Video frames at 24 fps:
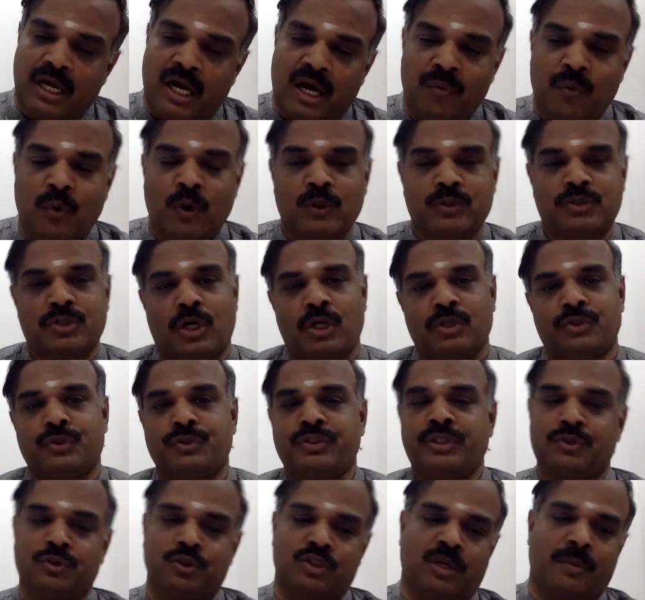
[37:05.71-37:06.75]
Hours also the
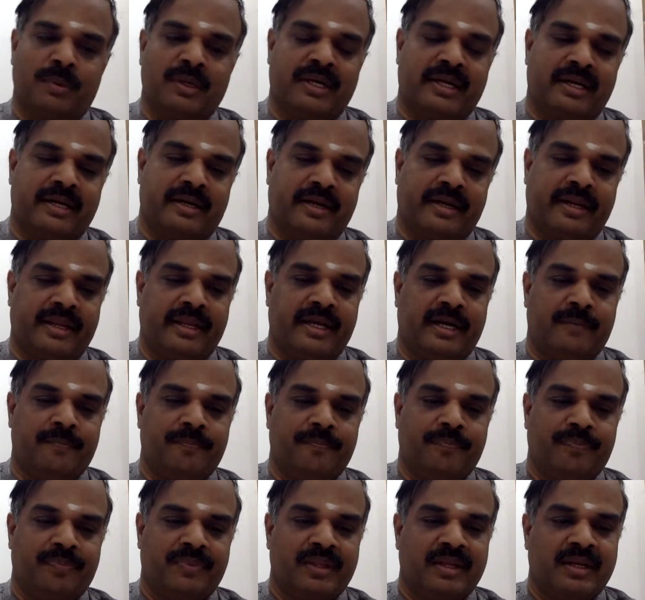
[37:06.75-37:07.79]
suitable criteria.
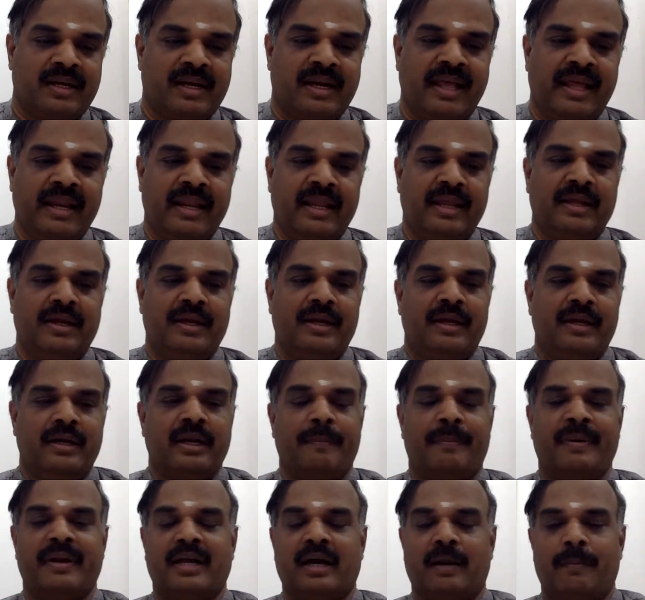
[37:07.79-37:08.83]
Clear?
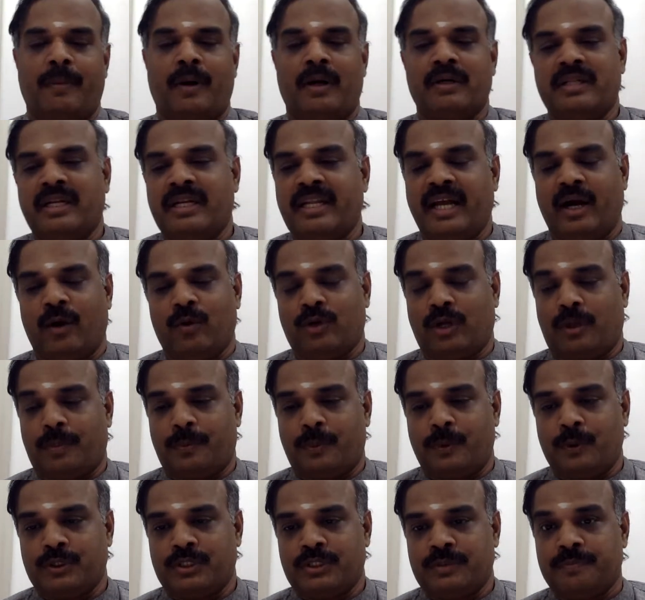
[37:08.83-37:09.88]
Depending upon that, you have to
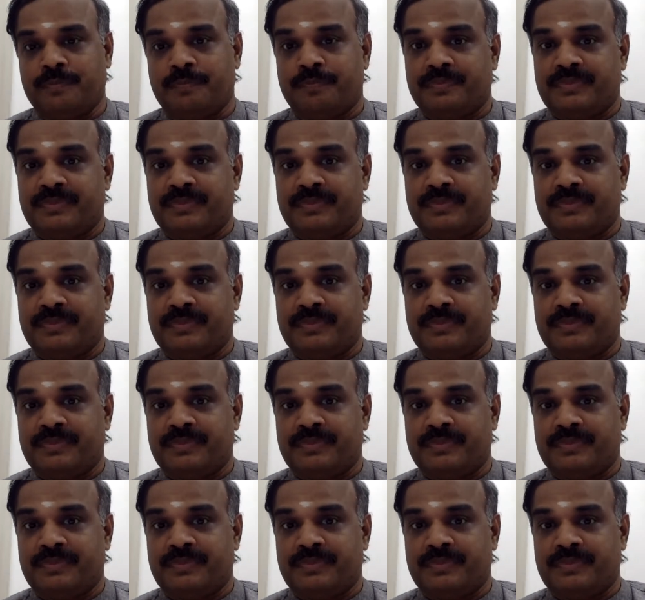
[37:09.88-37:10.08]
apportion.